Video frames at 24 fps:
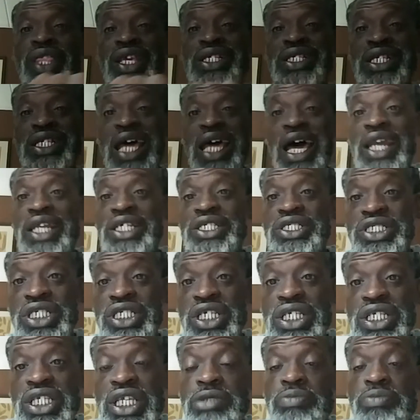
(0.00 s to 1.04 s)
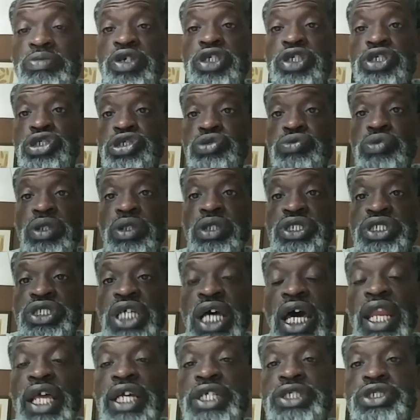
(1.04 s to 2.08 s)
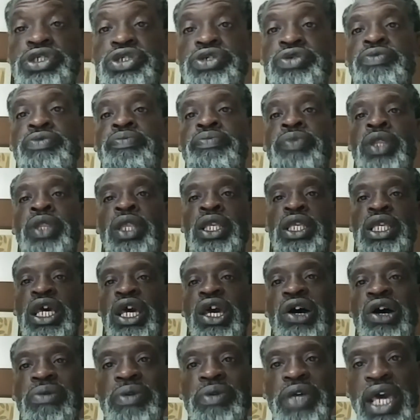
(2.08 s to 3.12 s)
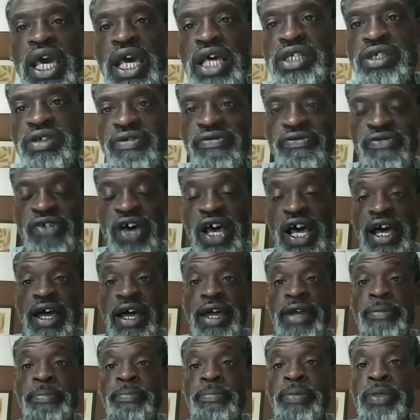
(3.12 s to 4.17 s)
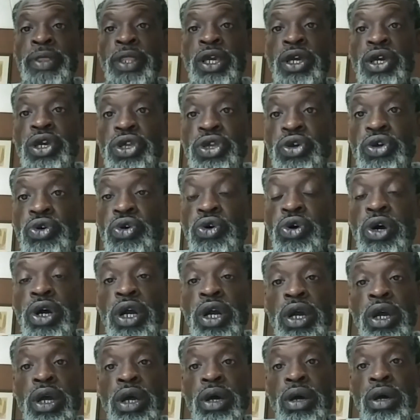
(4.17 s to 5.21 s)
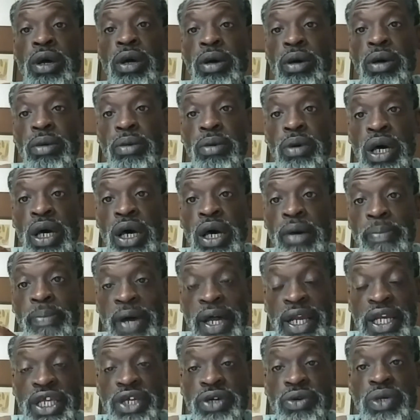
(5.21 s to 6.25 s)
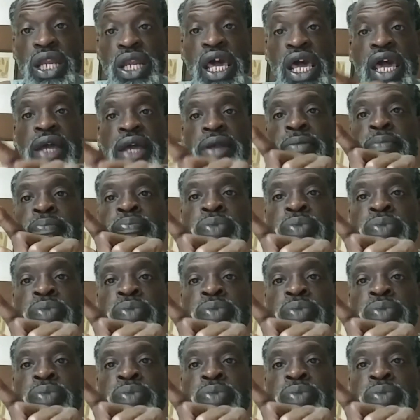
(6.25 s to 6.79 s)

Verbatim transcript: there's a lot of shit that's being shoot shot at you to help calcify your um, pineal gland.